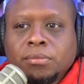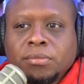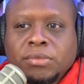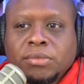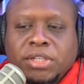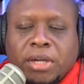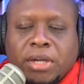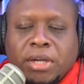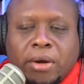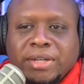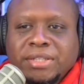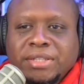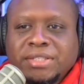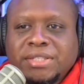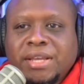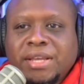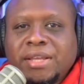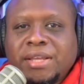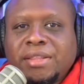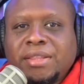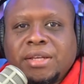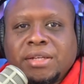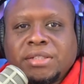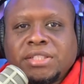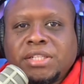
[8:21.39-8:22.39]
She already
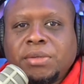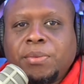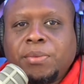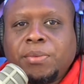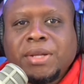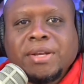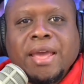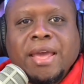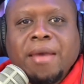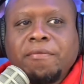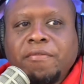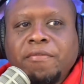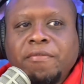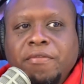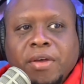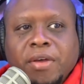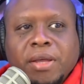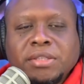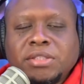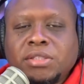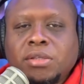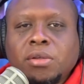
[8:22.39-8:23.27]
said that she wasn't having fun,